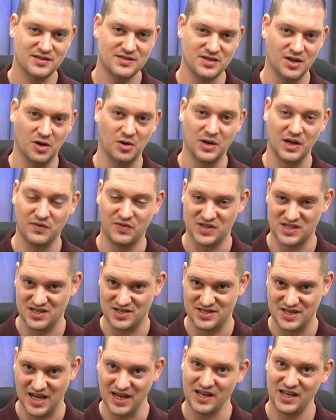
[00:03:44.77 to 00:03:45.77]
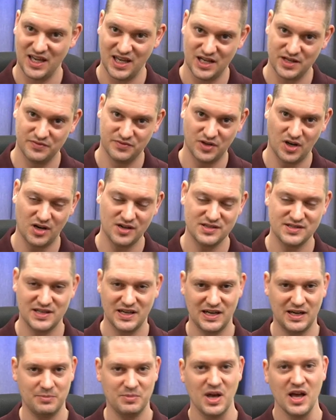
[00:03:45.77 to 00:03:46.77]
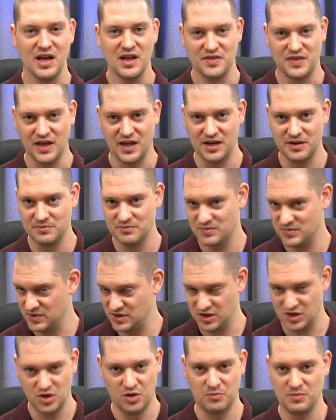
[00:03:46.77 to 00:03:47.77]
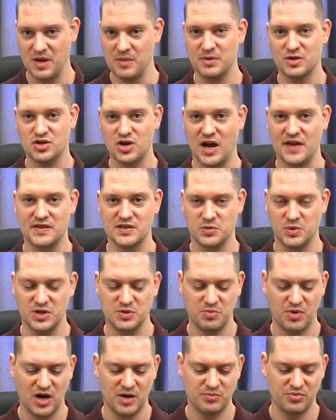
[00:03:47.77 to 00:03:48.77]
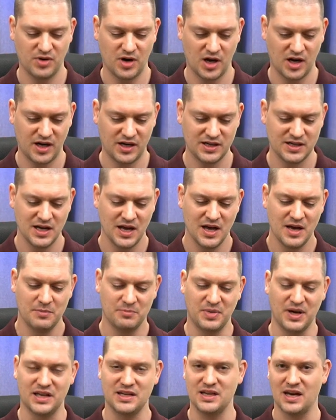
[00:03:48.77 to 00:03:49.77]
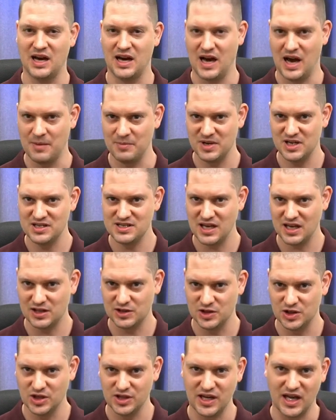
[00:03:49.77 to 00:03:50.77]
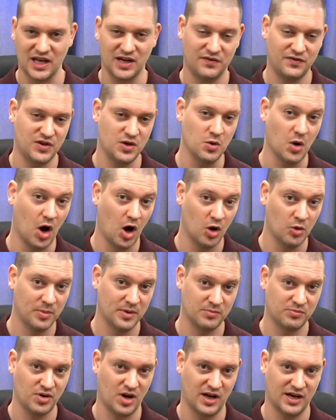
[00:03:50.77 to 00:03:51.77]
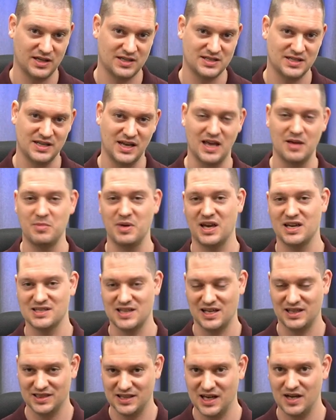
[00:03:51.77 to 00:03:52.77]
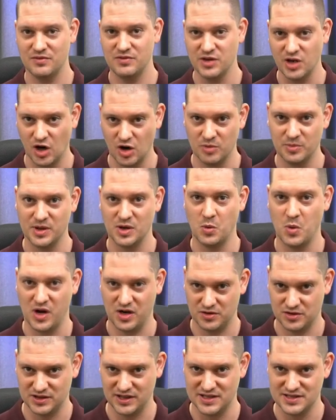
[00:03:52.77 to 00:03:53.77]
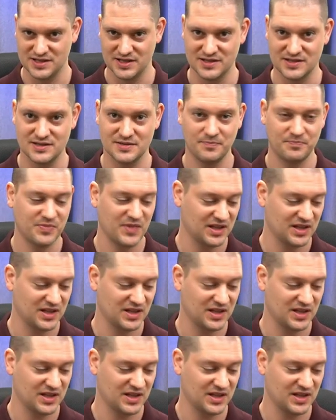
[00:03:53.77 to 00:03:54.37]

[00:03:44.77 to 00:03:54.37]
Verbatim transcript: So if it's a dedicated vlog setup, then you know maybe try the SwitchPod product. But uh, I'm going to take a look at a few Oben products today because I love the Oben quick releases.